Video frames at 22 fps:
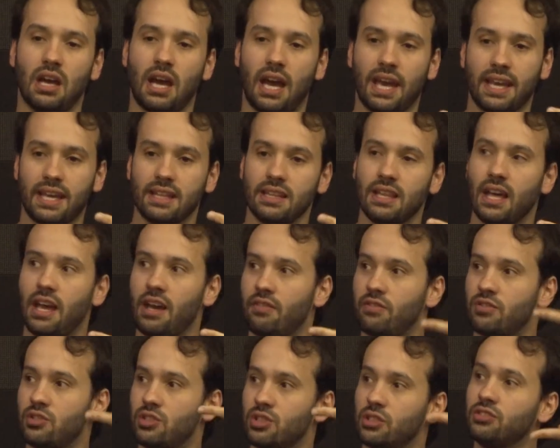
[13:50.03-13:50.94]
I can
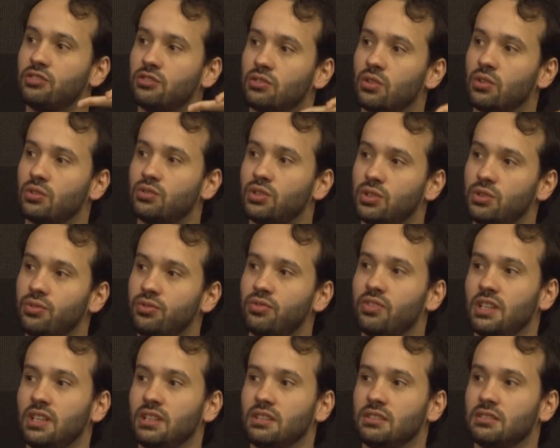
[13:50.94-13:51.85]
have just those two
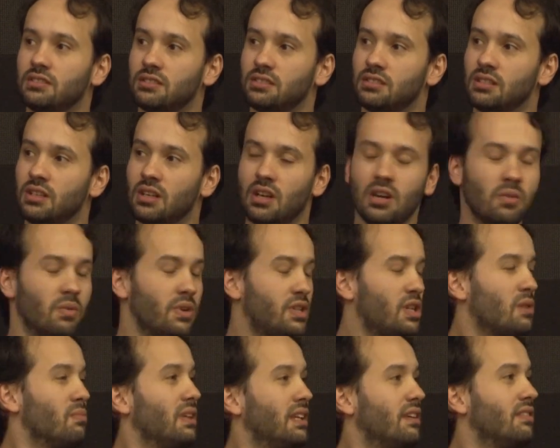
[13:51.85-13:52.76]
things,
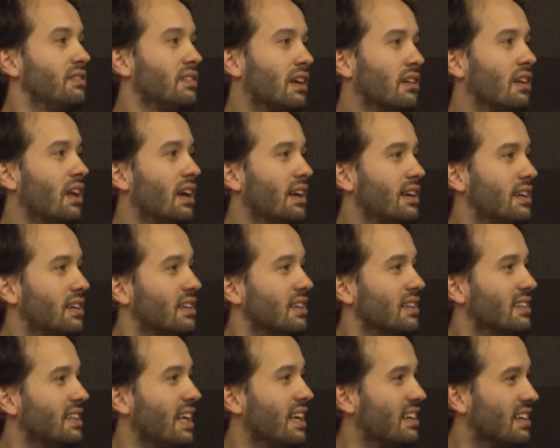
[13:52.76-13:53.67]
which I believe are
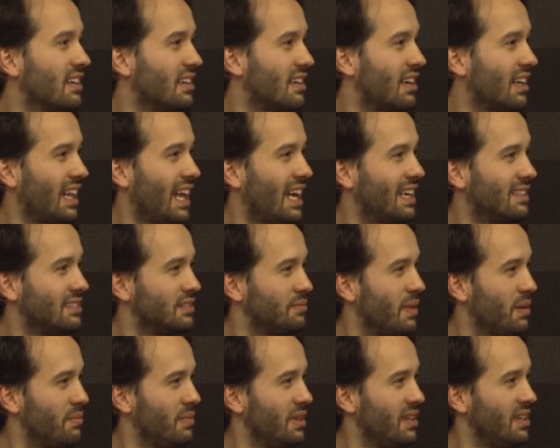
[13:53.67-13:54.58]
like data
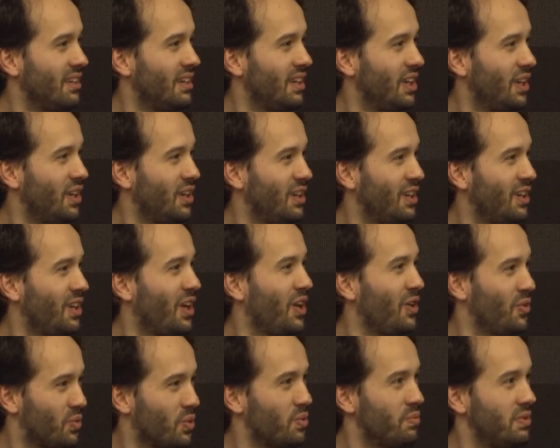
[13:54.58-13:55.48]
class maybe
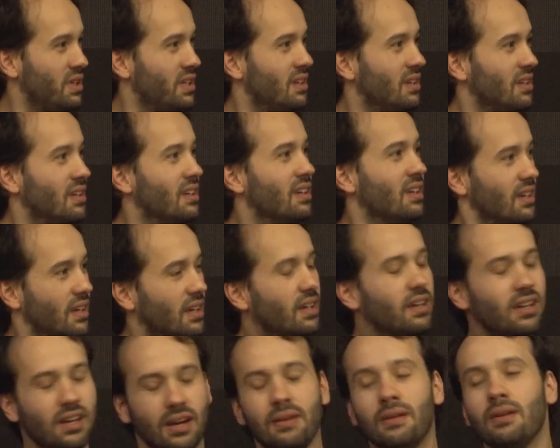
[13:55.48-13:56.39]
in Ruby.
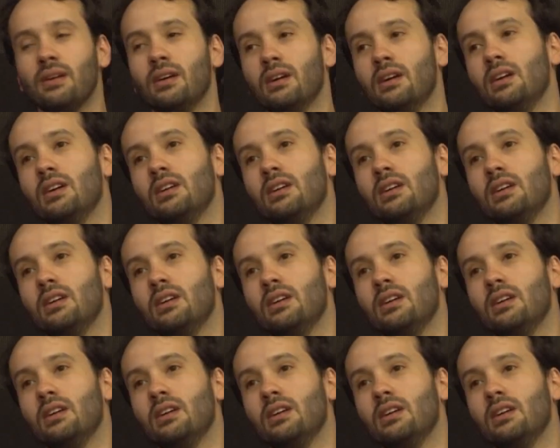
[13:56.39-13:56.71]
Yeah.